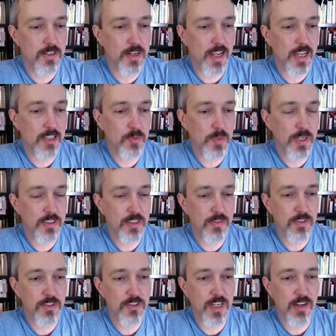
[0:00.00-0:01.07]
aspect of
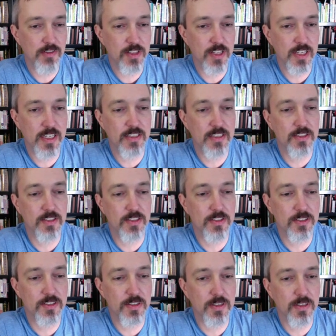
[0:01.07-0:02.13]
the staff client,
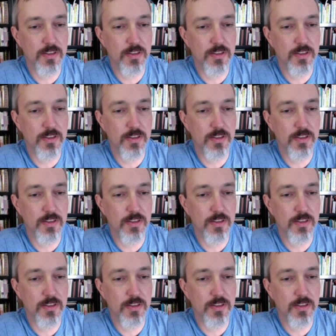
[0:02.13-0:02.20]
just